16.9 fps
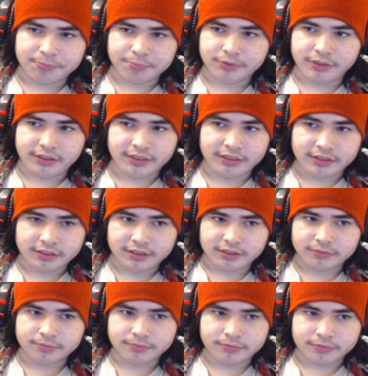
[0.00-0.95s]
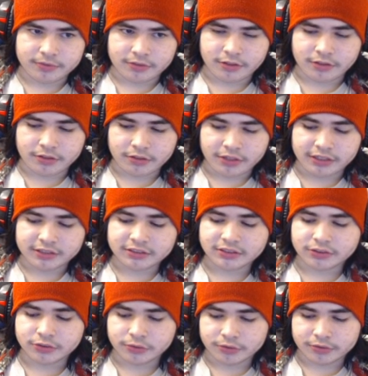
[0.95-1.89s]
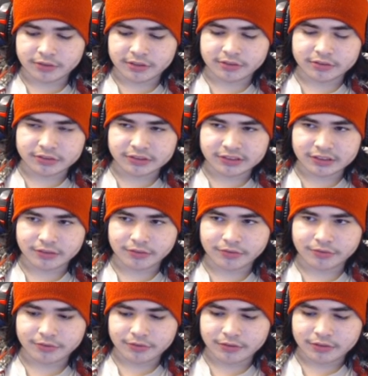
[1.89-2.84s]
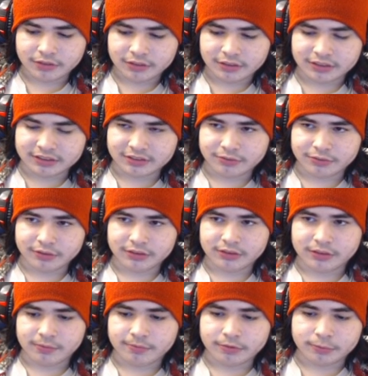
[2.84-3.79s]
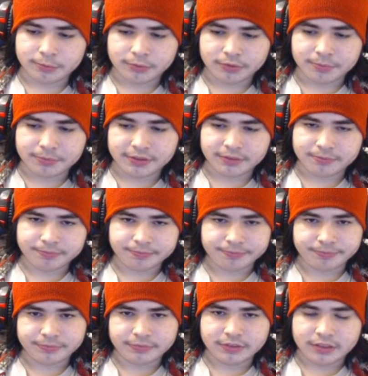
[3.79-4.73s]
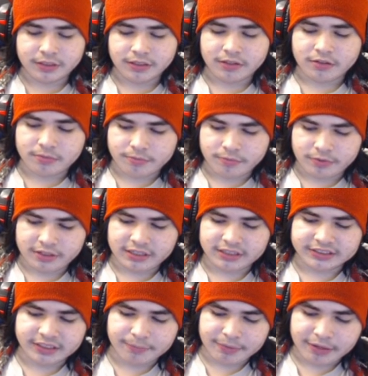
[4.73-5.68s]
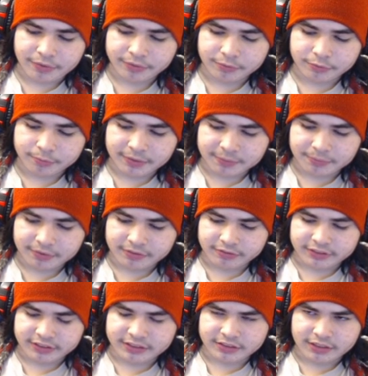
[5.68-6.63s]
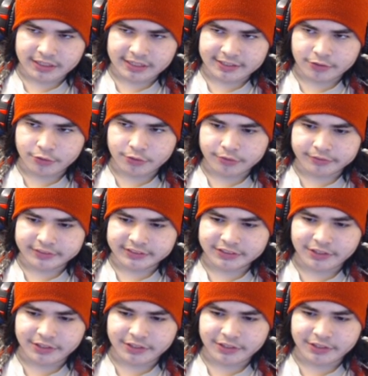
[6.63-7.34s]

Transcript: pretty at night all the lights going around and stuff. It's really comfortable to there. Whereas a mountain would make me very like nervous